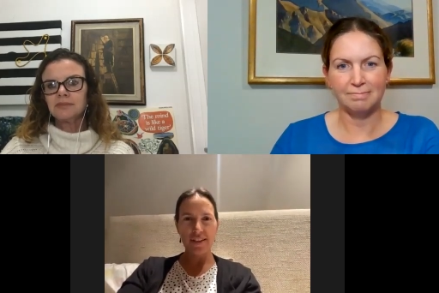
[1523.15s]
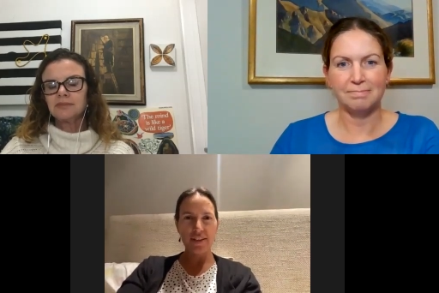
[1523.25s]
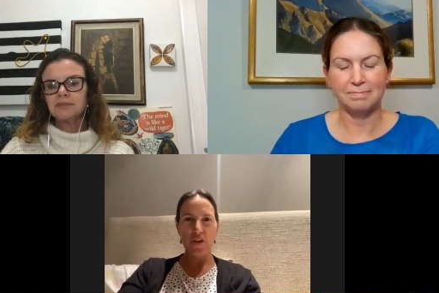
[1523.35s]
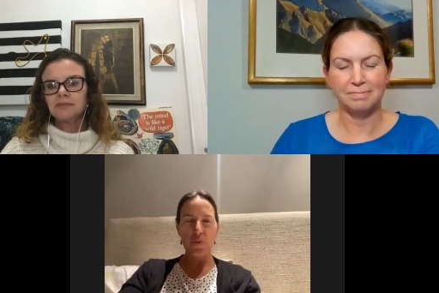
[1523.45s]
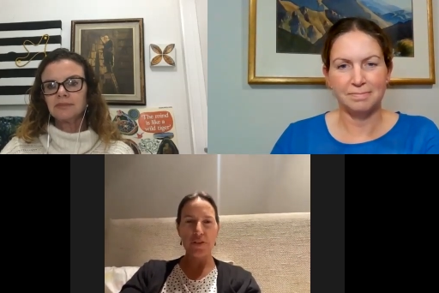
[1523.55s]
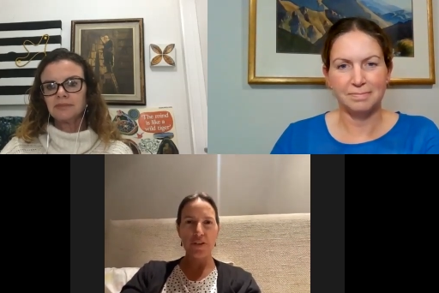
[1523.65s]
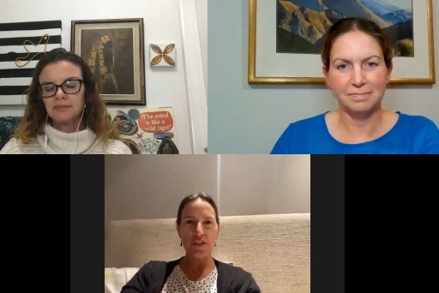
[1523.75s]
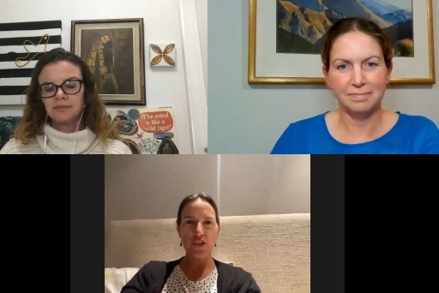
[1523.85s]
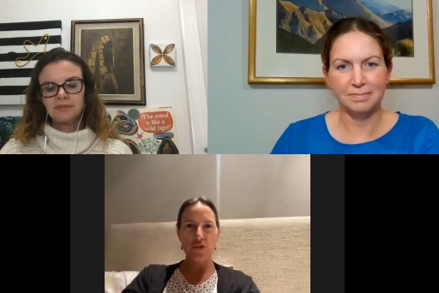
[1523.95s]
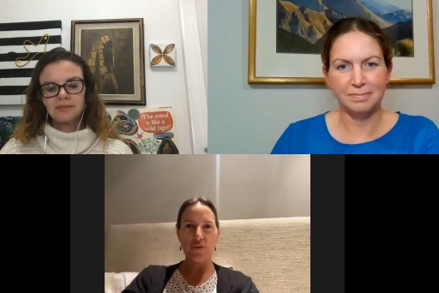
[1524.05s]
Speaker 1: You know, whether
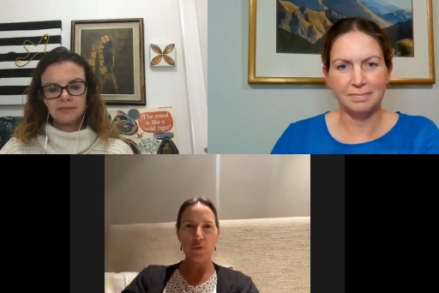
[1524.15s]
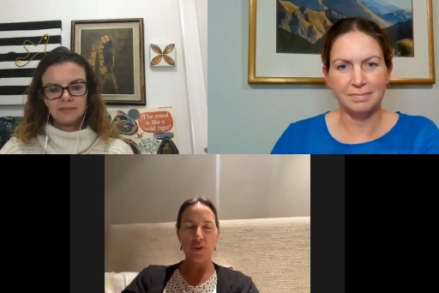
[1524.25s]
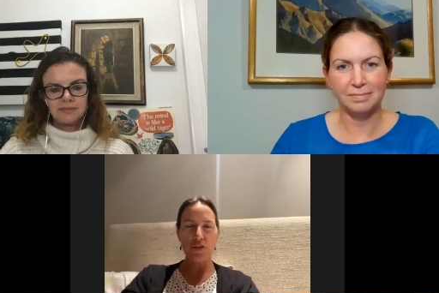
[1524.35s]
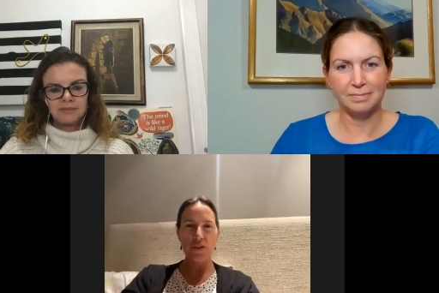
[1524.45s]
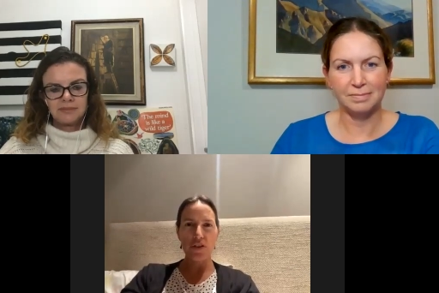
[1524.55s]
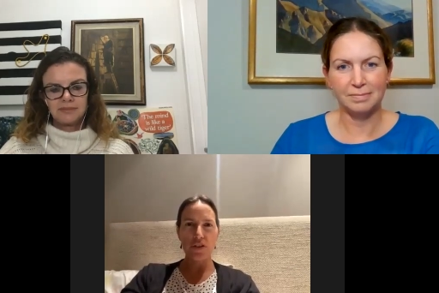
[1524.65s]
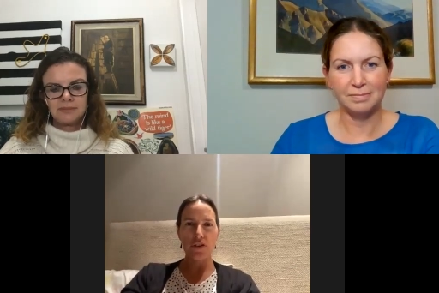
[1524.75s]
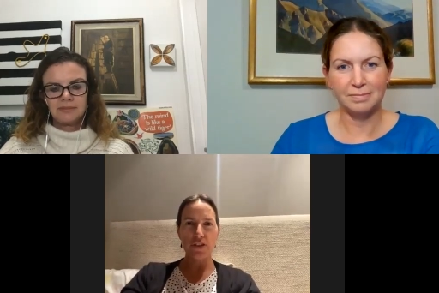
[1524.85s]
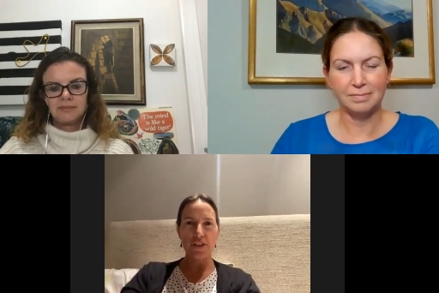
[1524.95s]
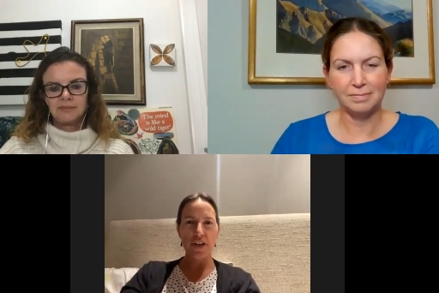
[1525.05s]
it's driftwood that you can
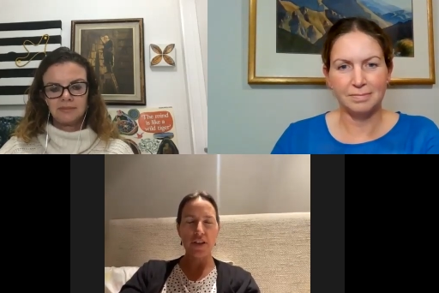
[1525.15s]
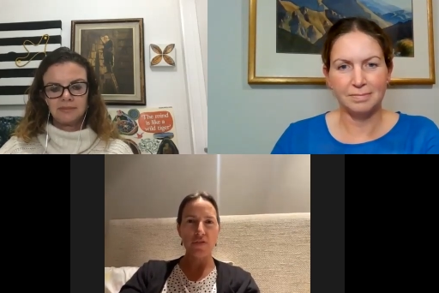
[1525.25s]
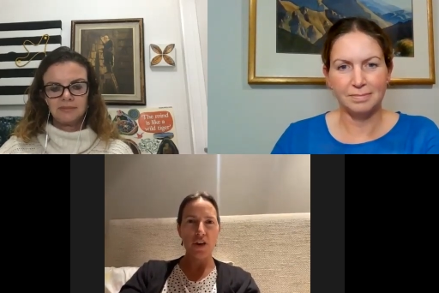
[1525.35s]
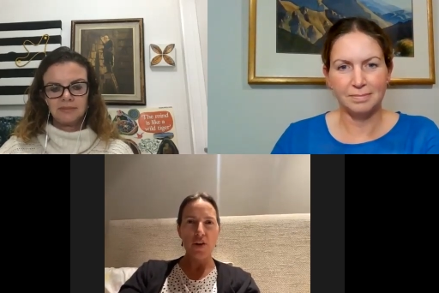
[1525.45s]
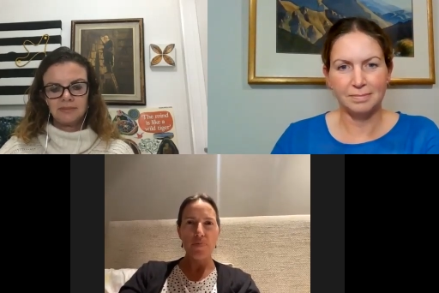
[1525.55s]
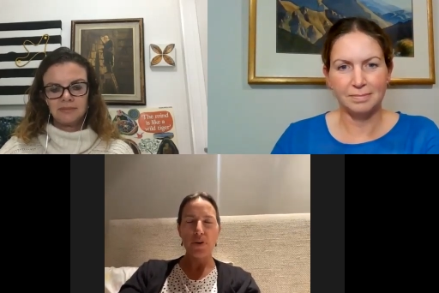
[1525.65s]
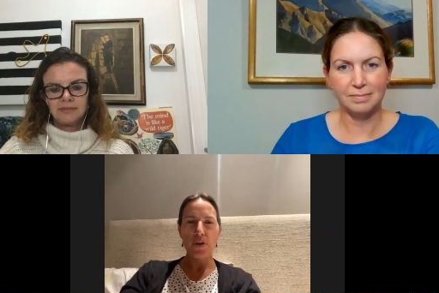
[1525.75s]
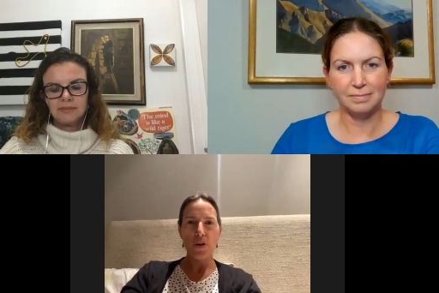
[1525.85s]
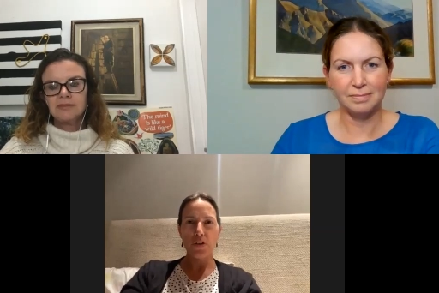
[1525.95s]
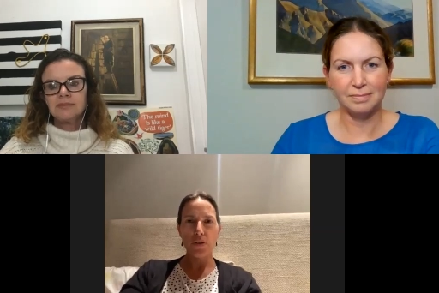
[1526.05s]
just kind of put
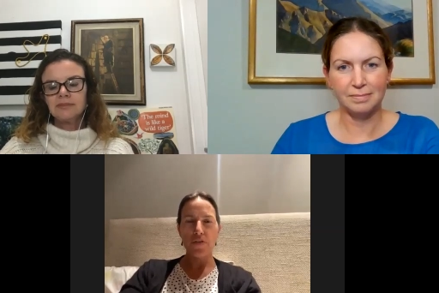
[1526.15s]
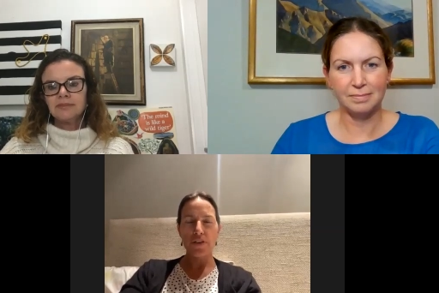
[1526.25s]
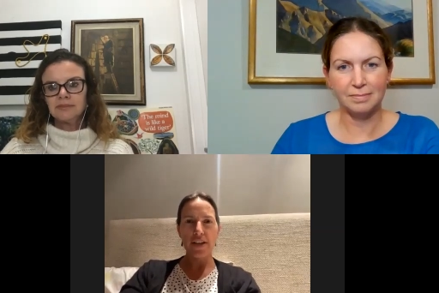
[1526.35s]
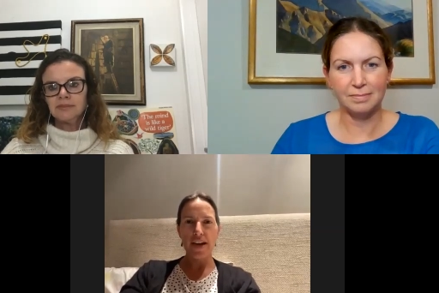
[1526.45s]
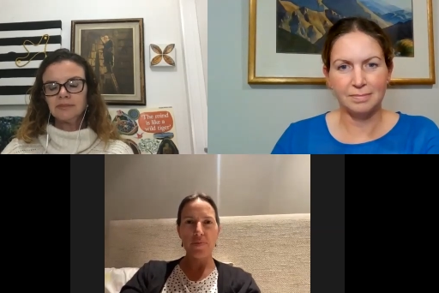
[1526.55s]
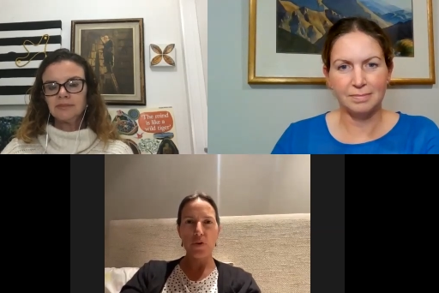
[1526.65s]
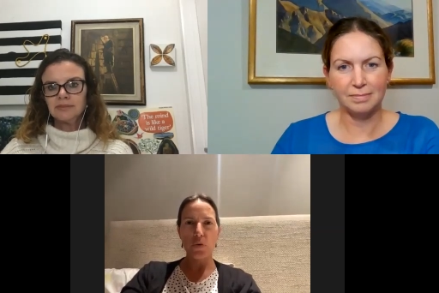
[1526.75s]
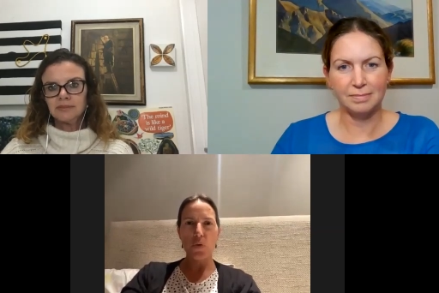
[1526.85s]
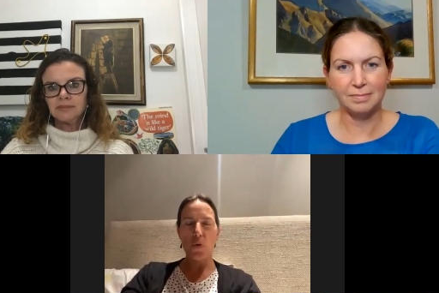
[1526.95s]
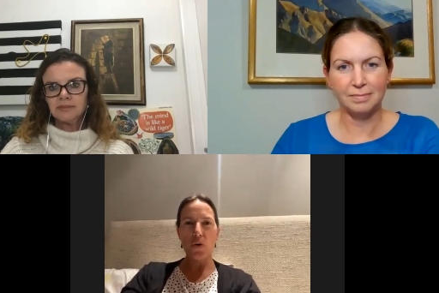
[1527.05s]
on the coffee
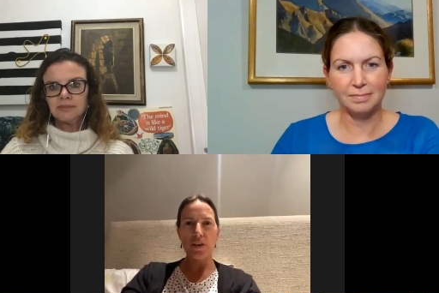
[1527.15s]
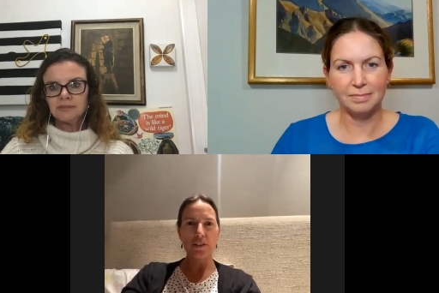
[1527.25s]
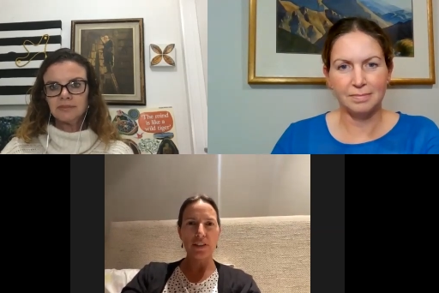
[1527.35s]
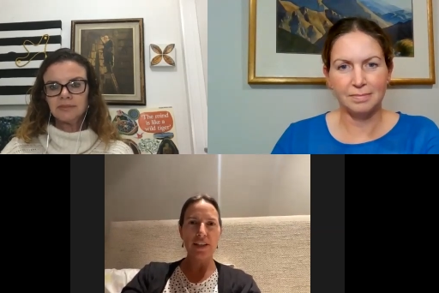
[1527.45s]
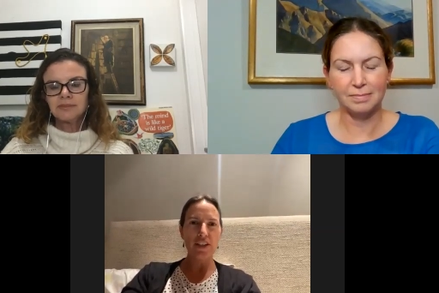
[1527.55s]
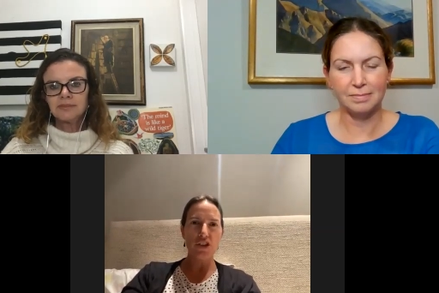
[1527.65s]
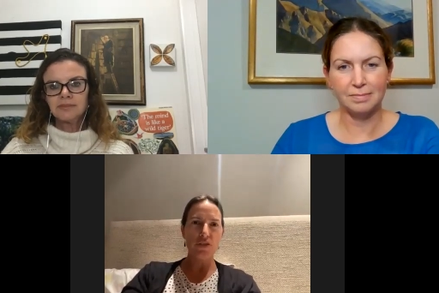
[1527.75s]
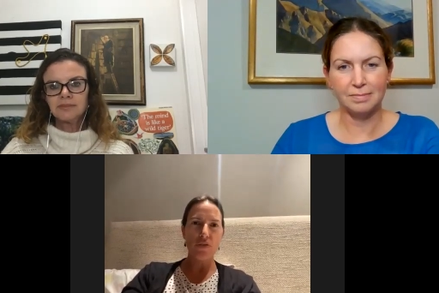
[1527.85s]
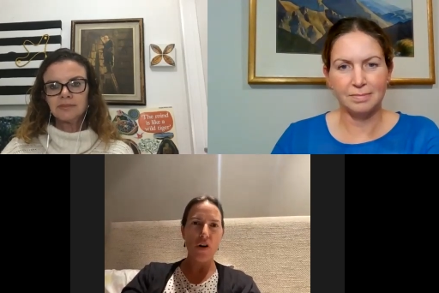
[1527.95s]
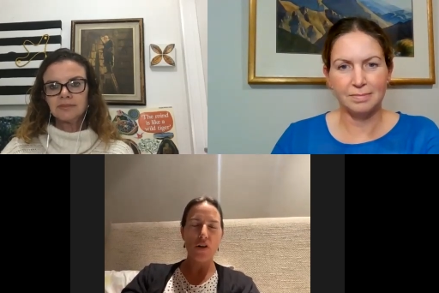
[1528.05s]
table, or a little collection
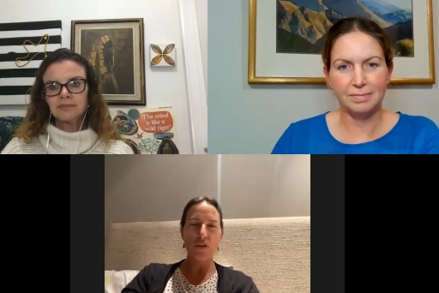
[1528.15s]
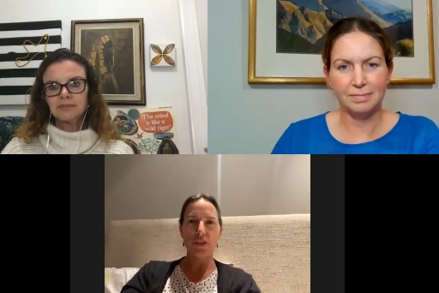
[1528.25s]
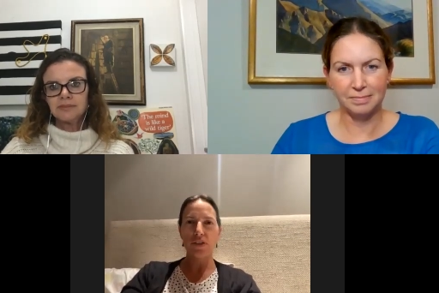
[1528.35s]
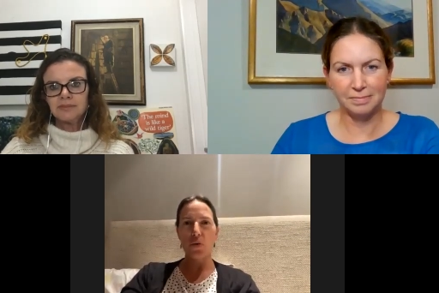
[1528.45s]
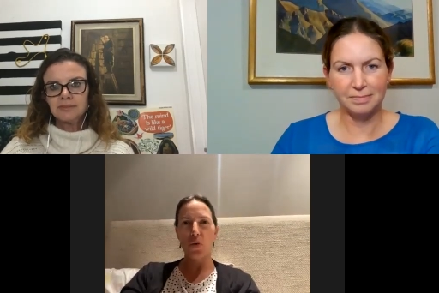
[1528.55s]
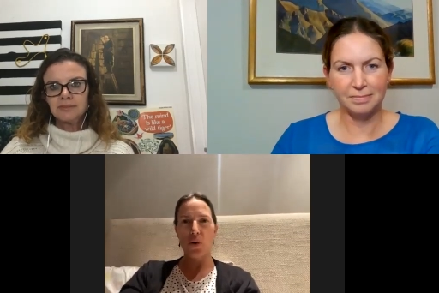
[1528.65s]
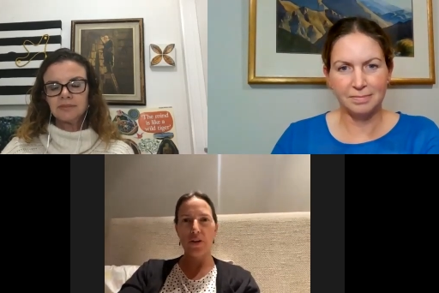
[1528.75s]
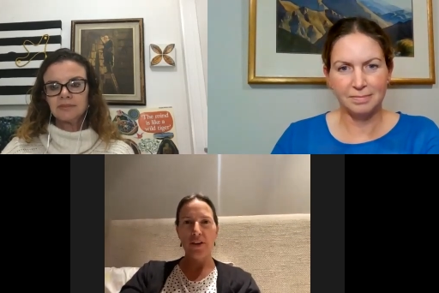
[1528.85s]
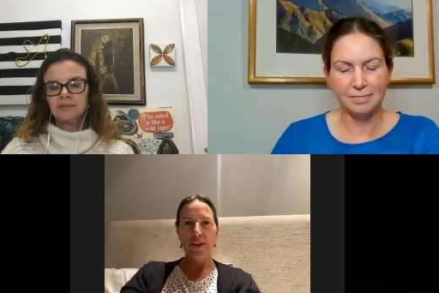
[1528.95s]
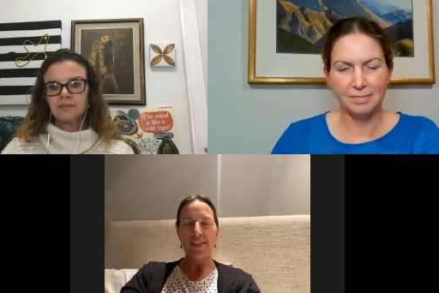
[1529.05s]
of rocks
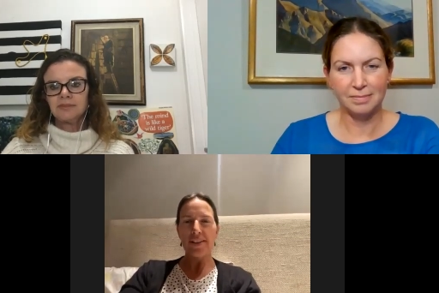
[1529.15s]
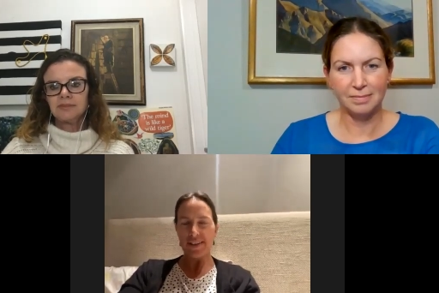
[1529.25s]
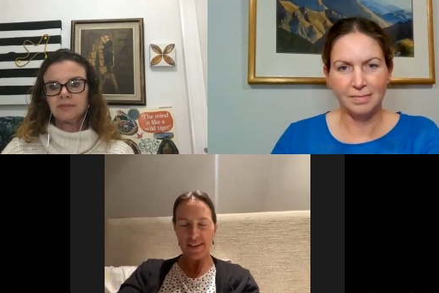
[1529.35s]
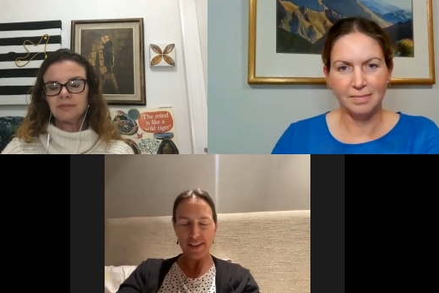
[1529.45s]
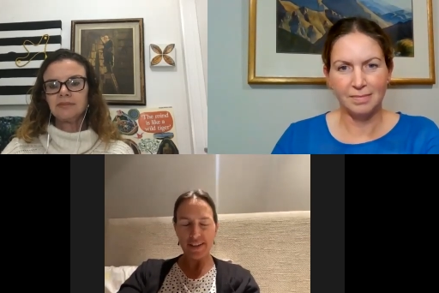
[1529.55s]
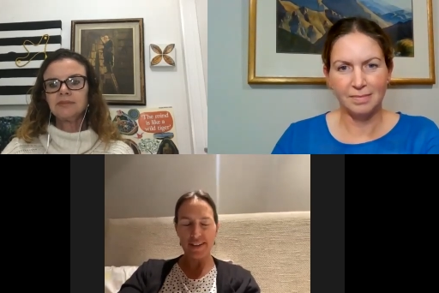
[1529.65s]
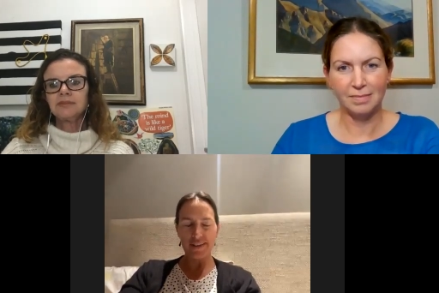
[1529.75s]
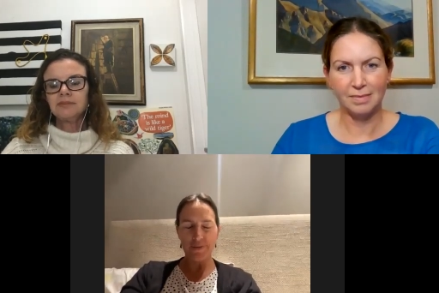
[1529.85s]
or sticks.